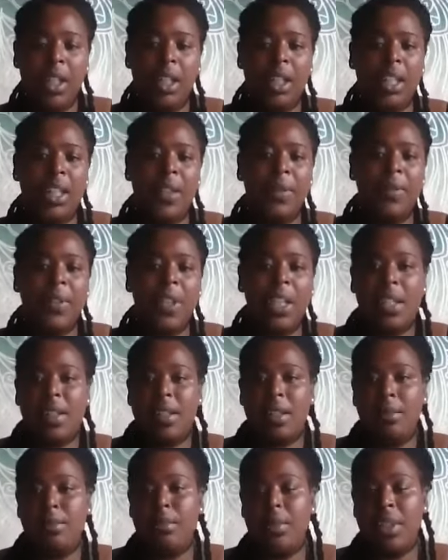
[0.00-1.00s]
gifting
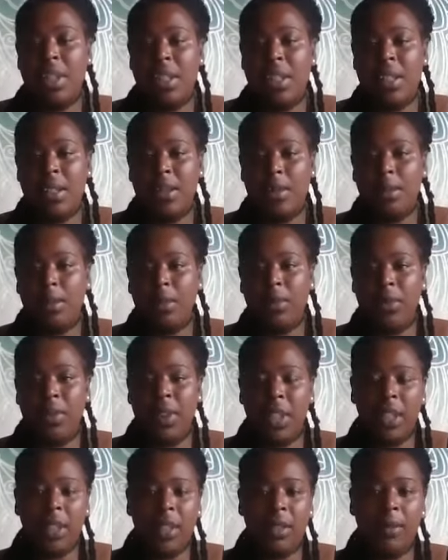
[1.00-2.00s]
somebody
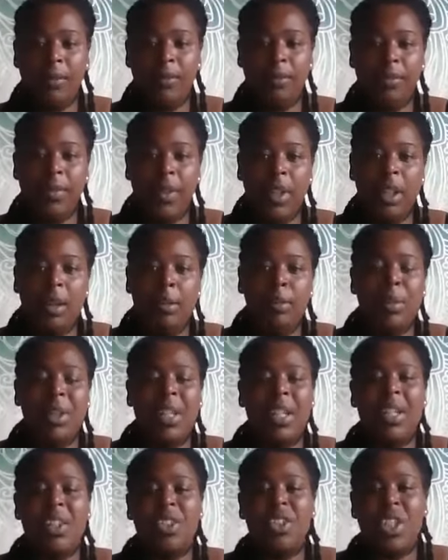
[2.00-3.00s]
something,
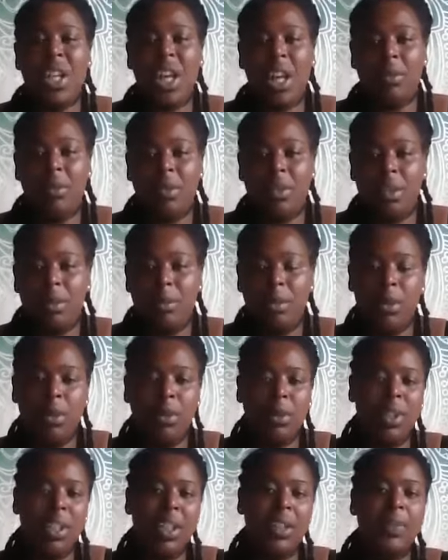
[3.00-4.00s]
being
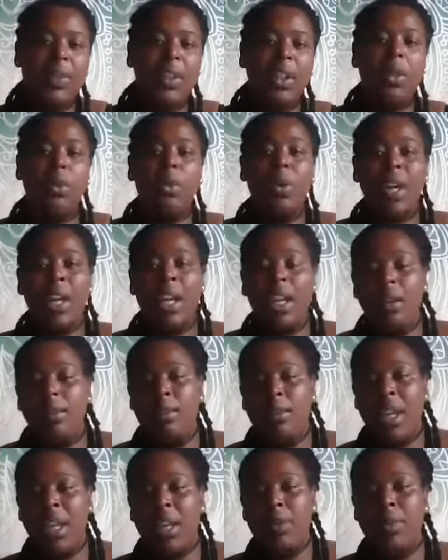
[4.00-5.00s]
charitable, giving away.
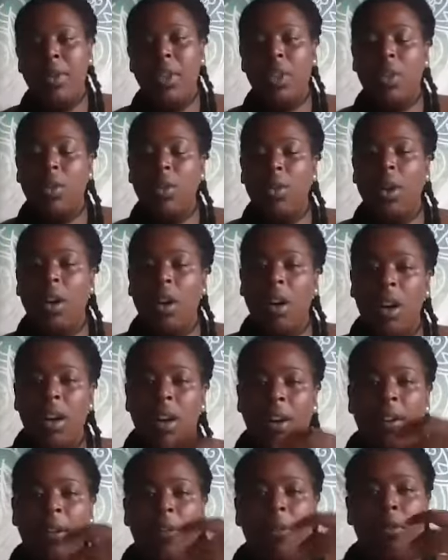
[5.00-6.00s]
Maybe you are
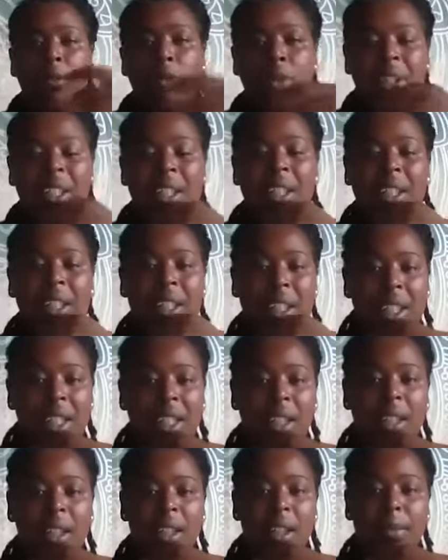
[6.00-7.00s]
really
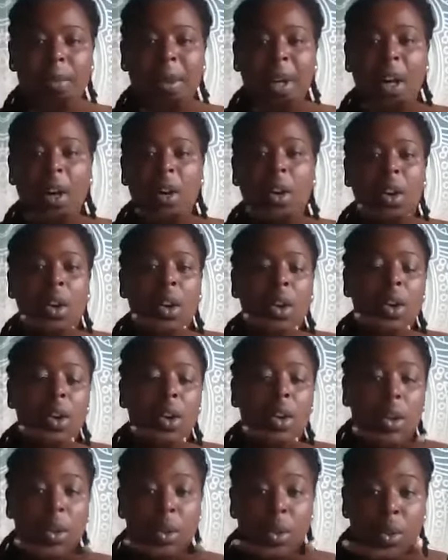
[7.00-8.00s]
thinking about
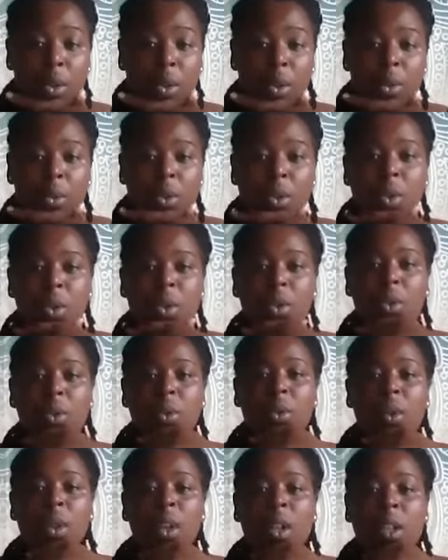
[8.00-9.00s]
who
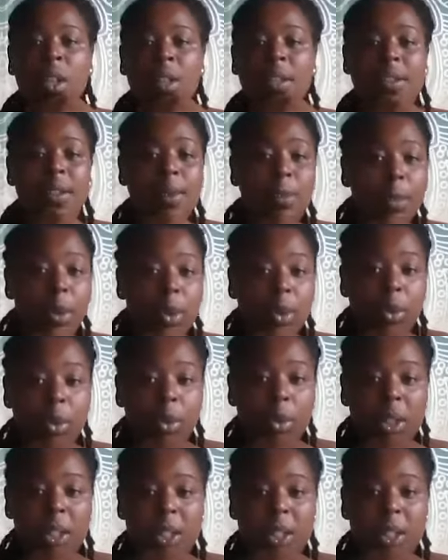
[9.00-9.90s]
to support,